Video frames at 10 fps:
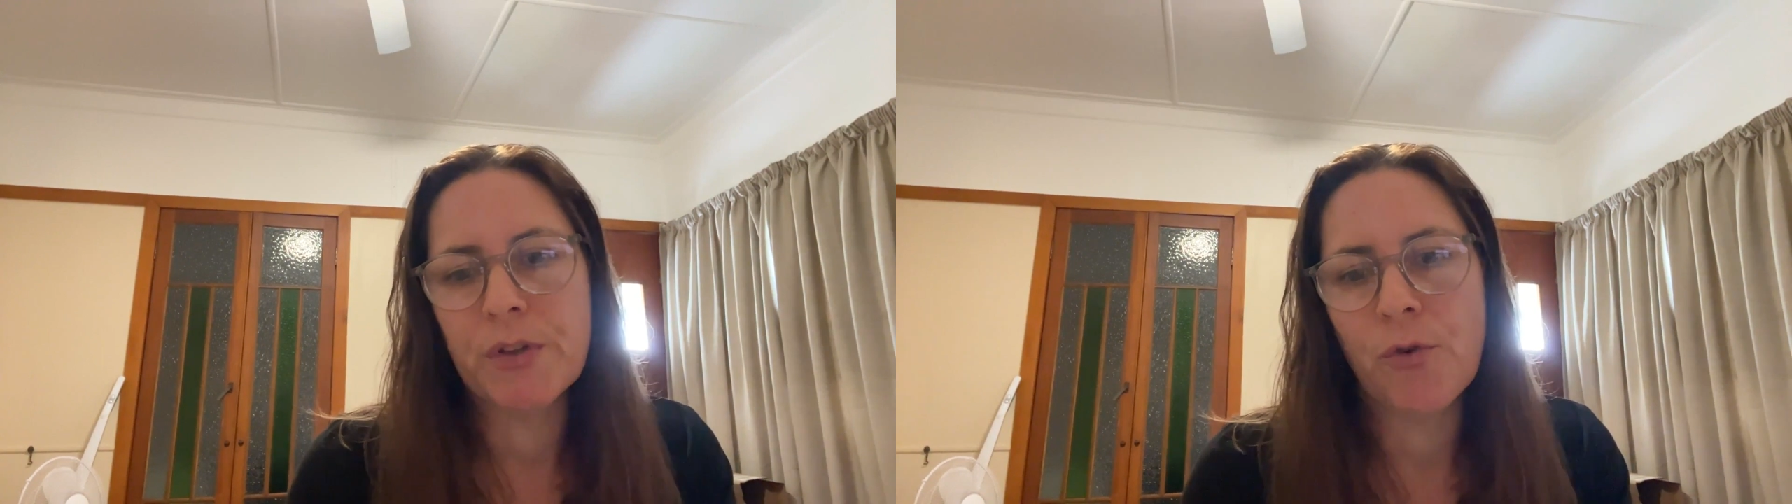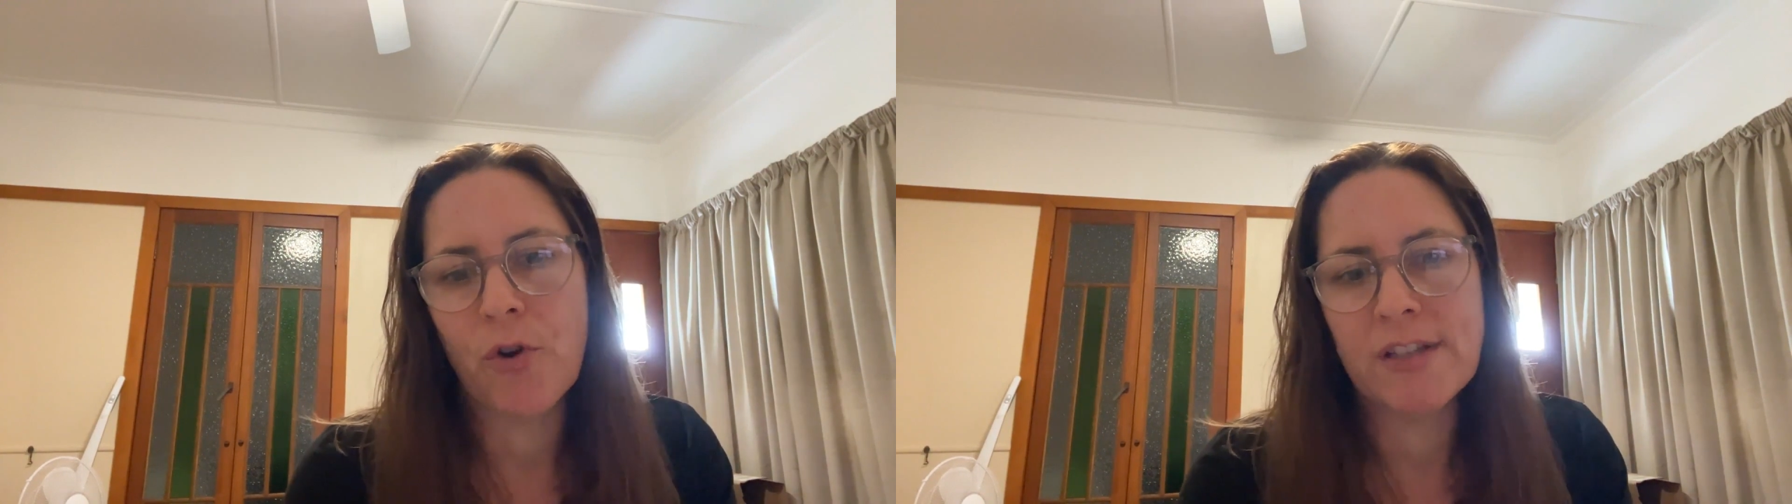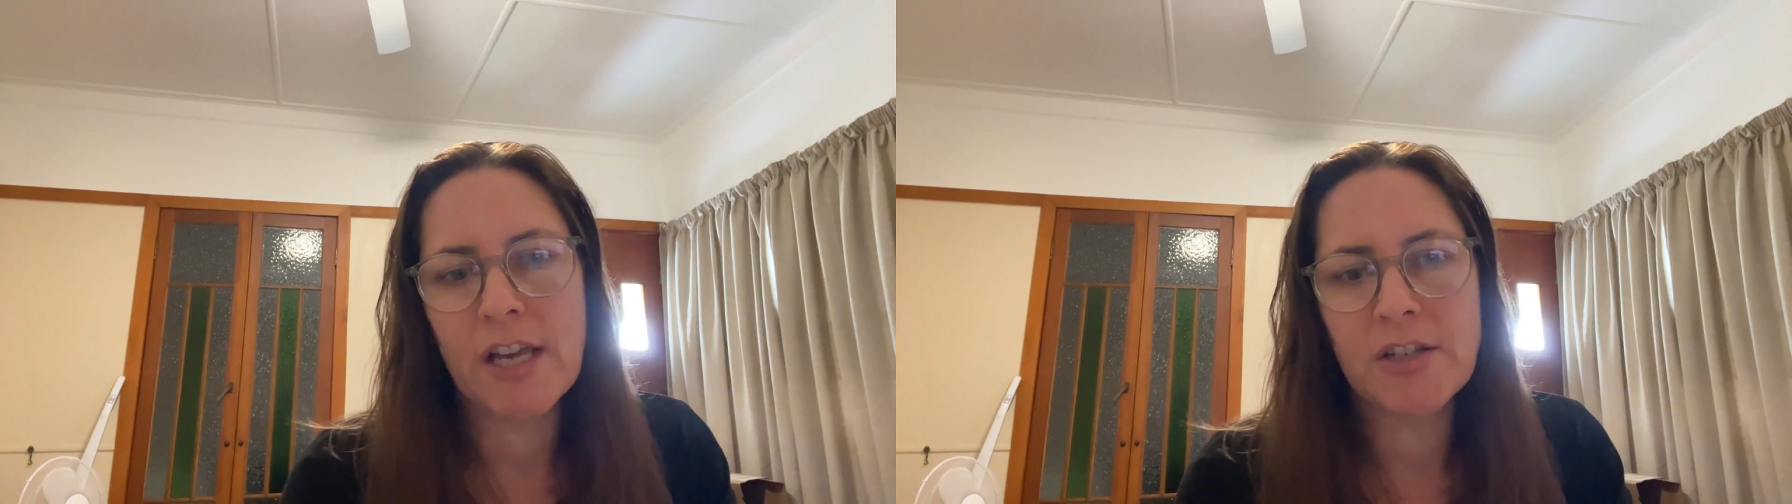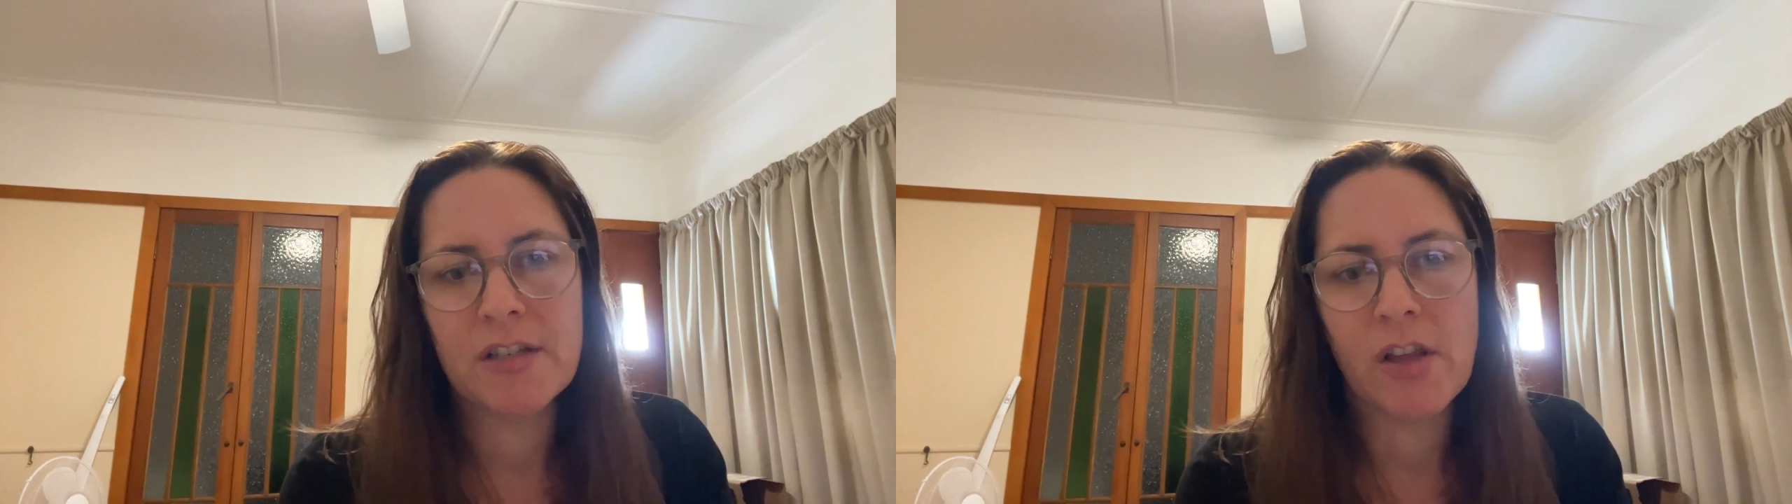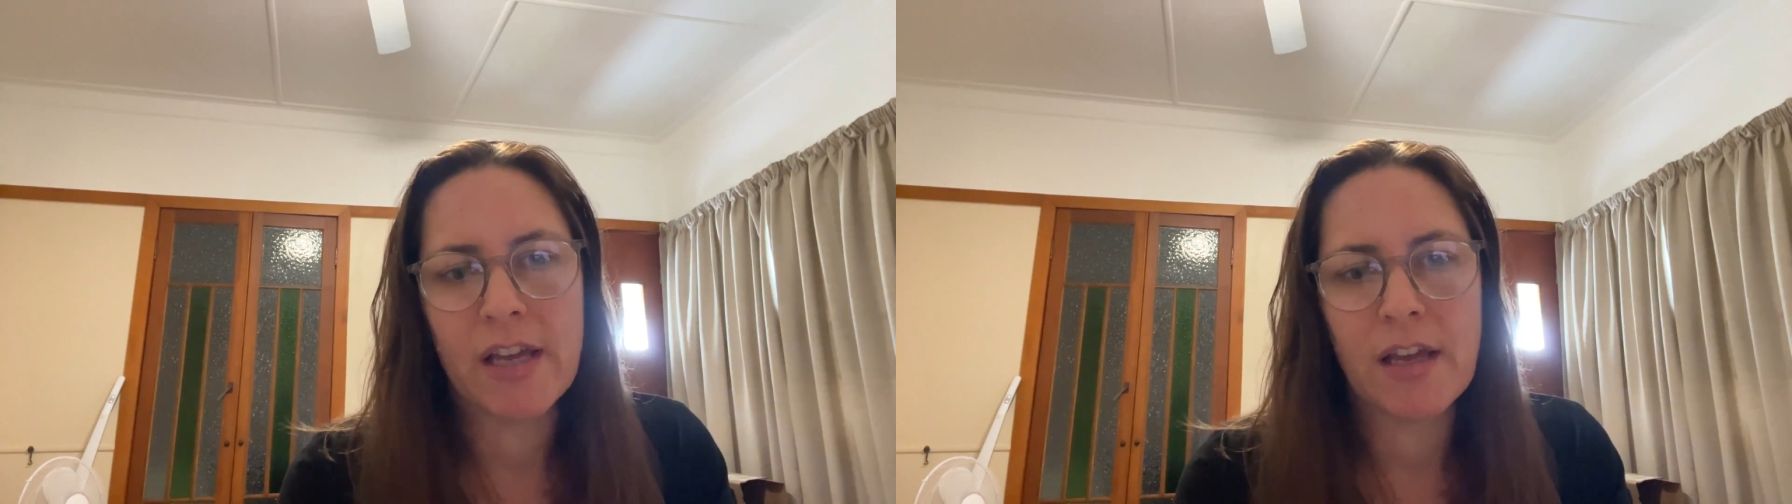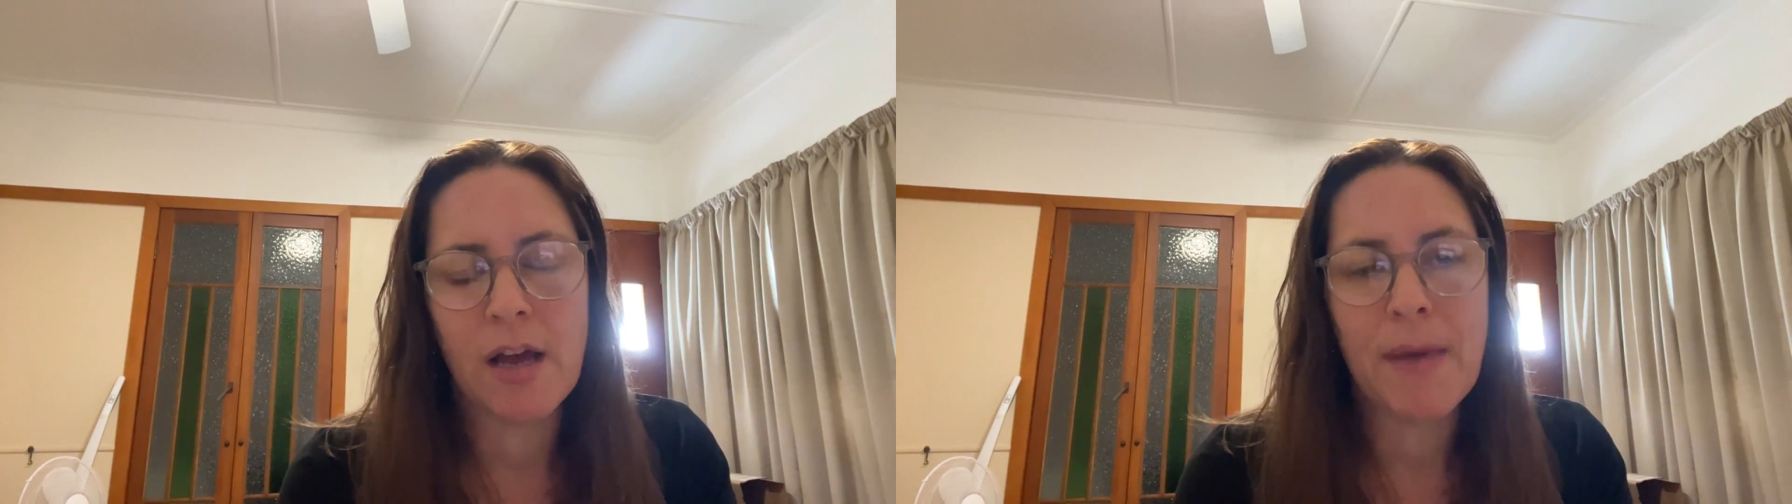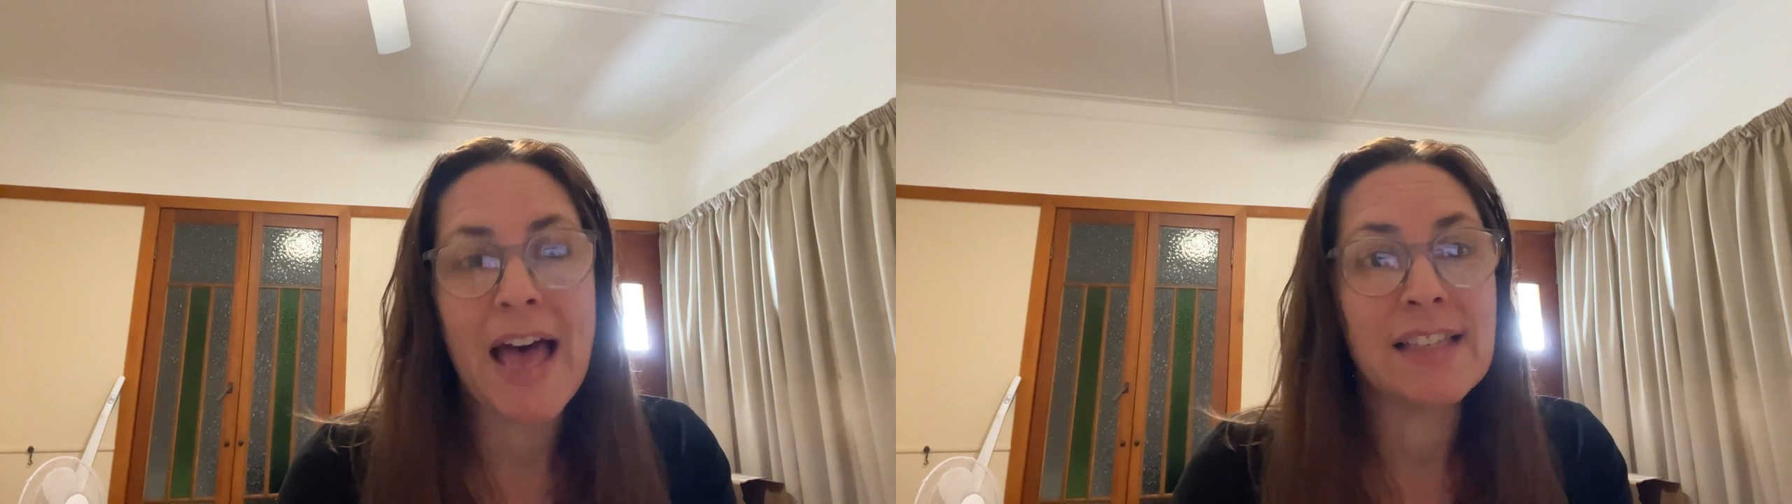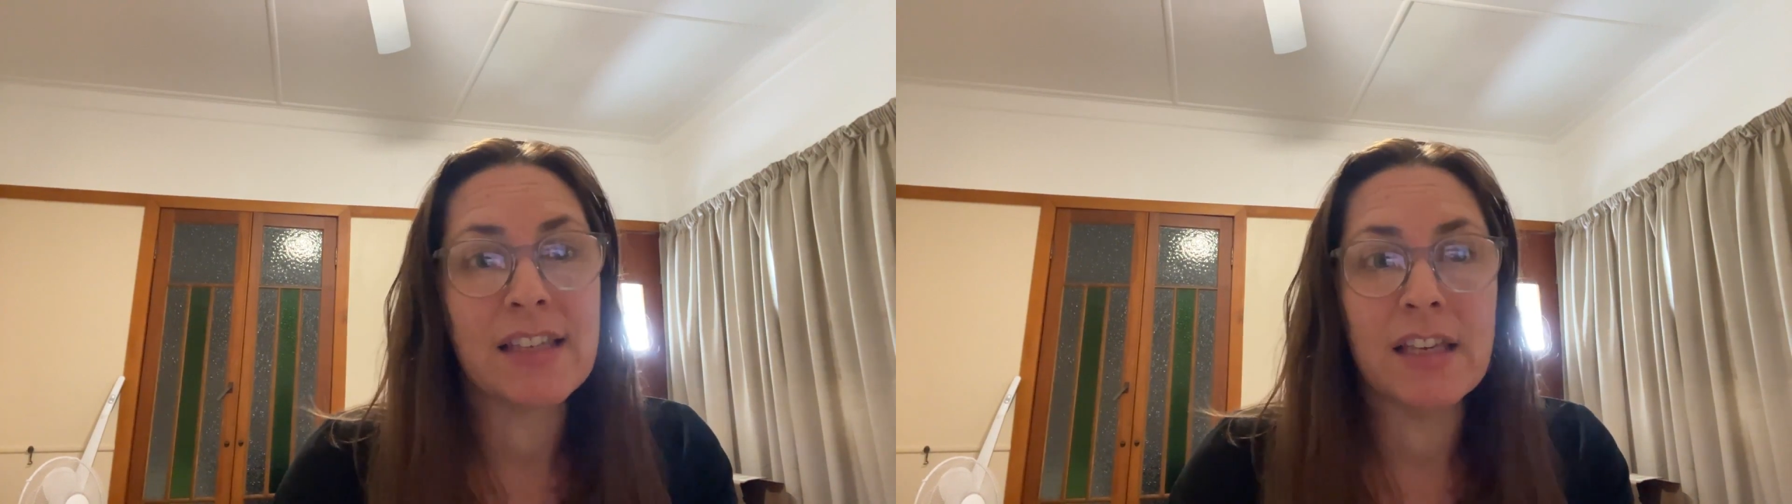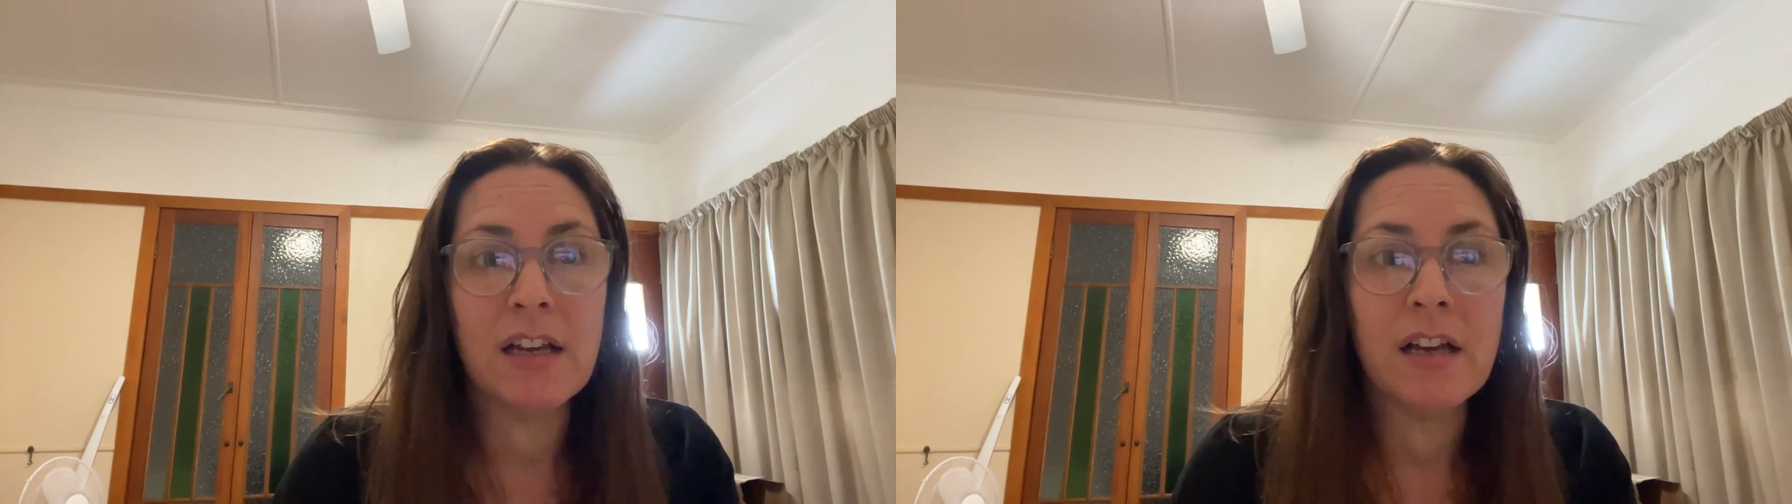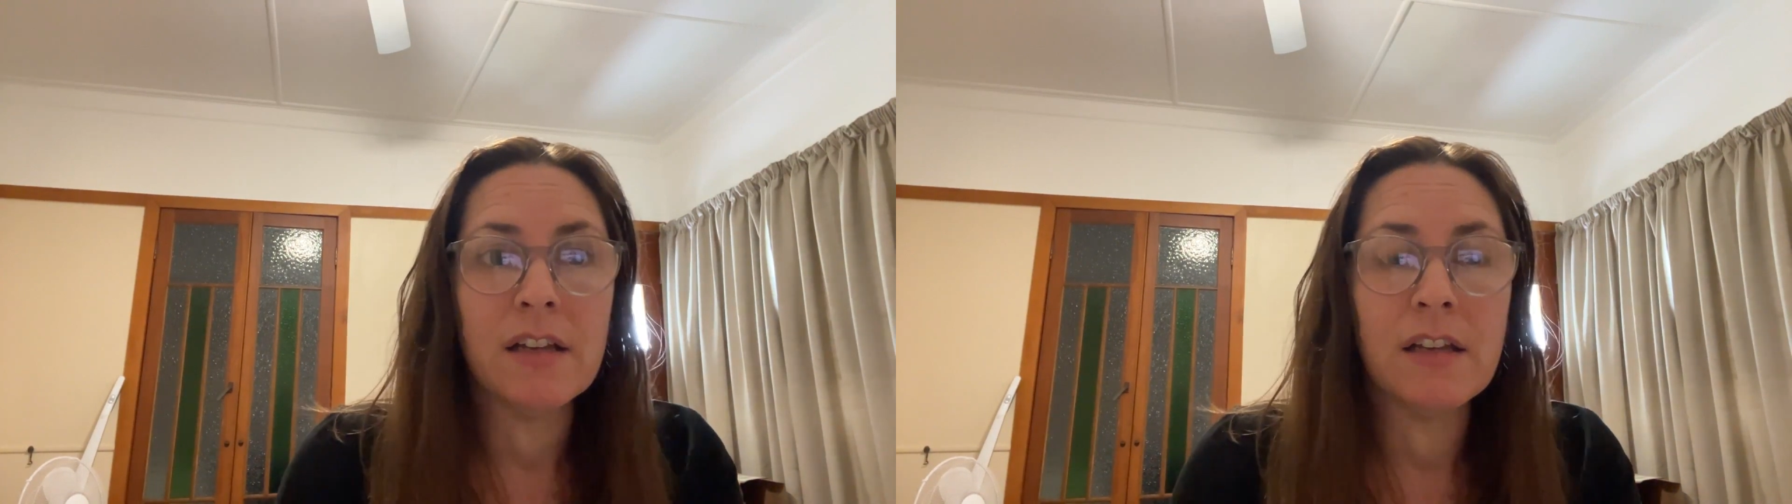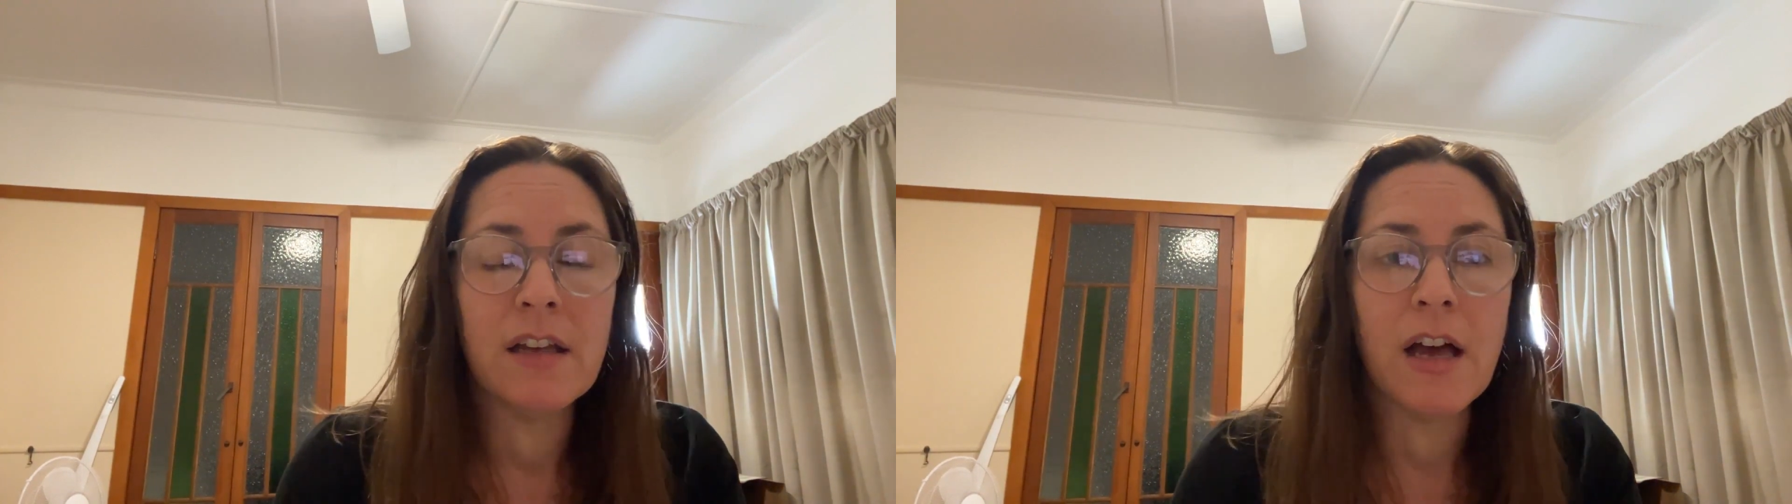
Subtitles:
with organisations like ASCIA,